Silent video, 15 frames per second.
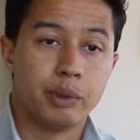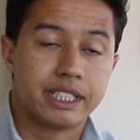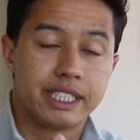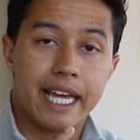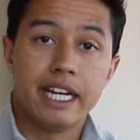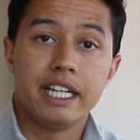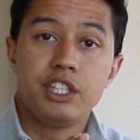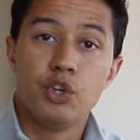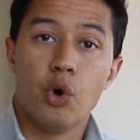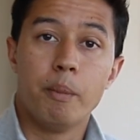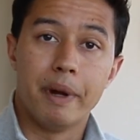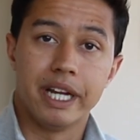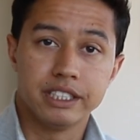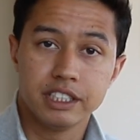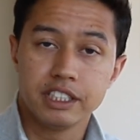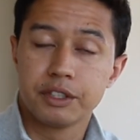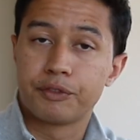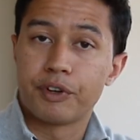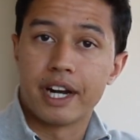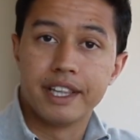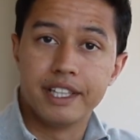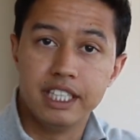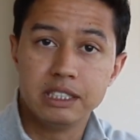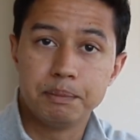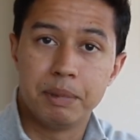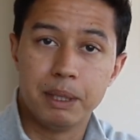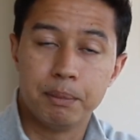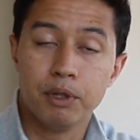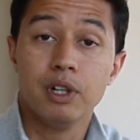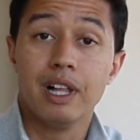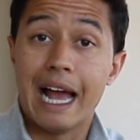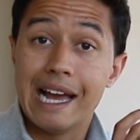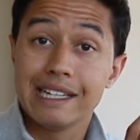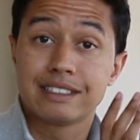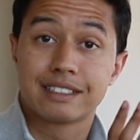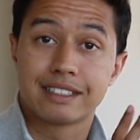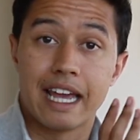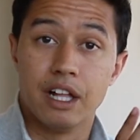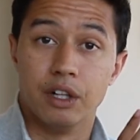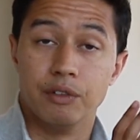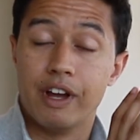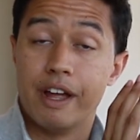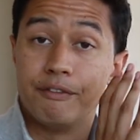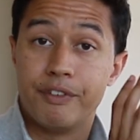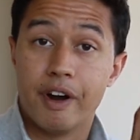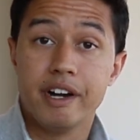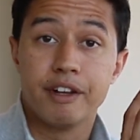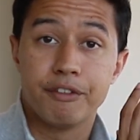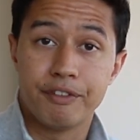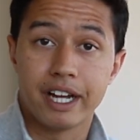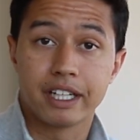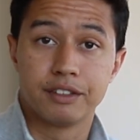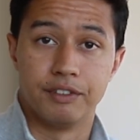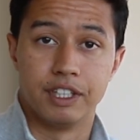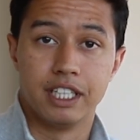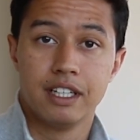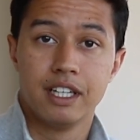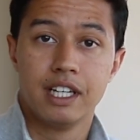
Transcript: it's getting your message in front of these people at scale and very effectively.